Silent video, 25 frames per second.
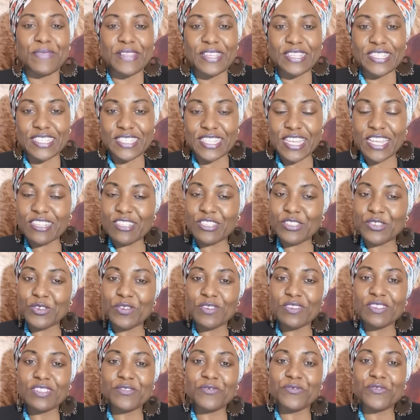Please stay
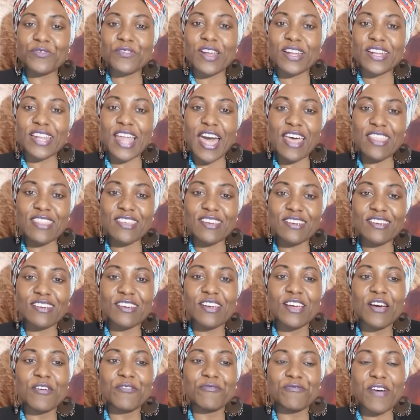tuned for
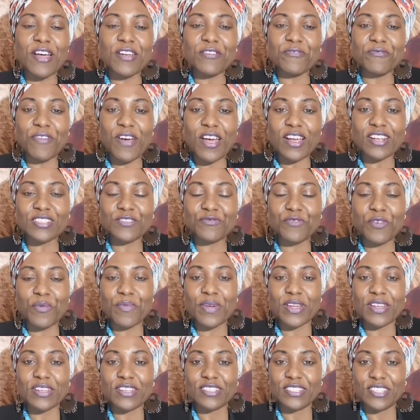another fun facts
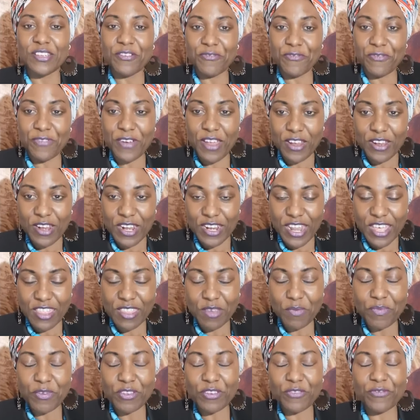from
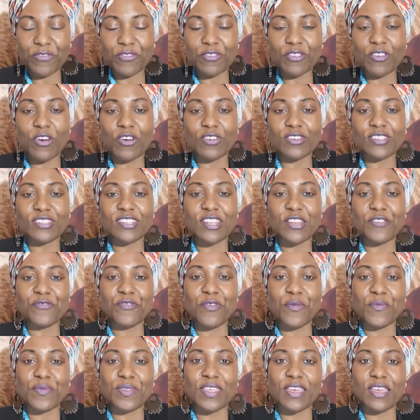another beautiful continent,
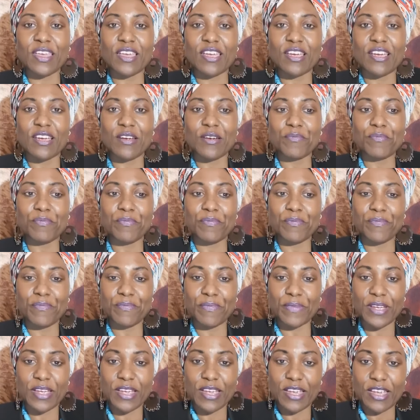from the
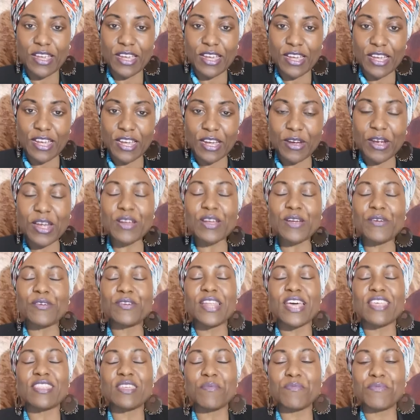
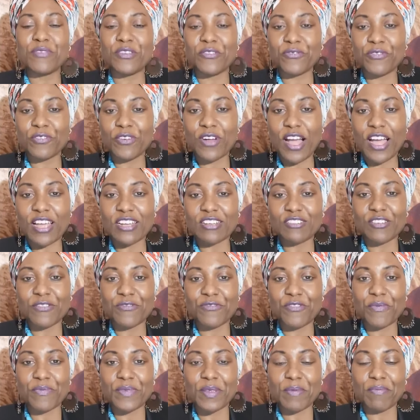another beautiful country
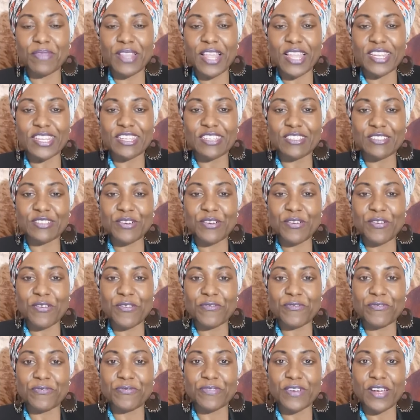from the planet
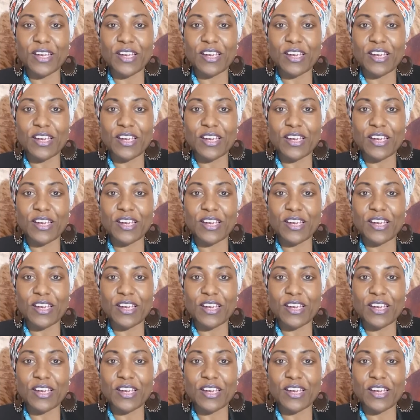of